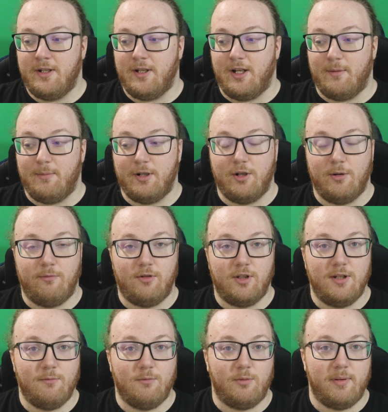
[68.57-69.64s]
but
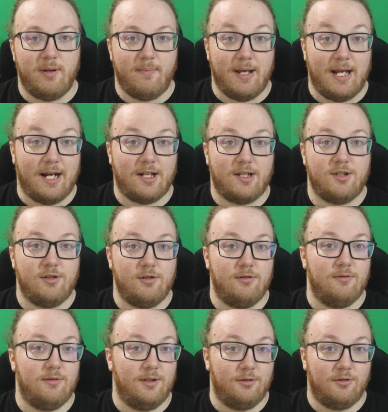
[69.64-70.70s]
hopefully we'll be back
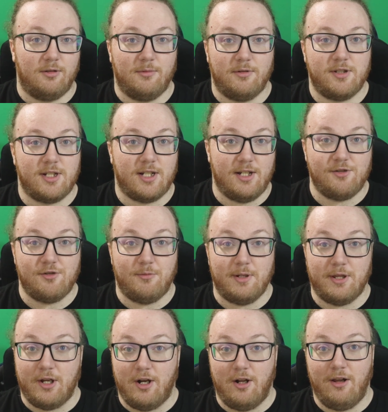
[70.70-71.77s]
to a normal schedule
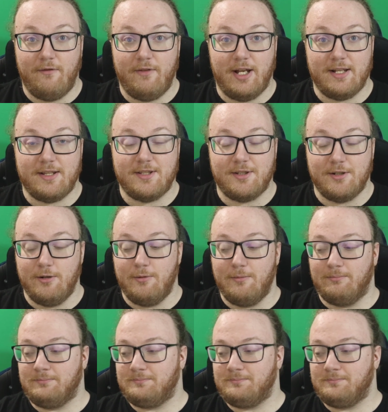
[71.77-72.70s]
with all of that soon.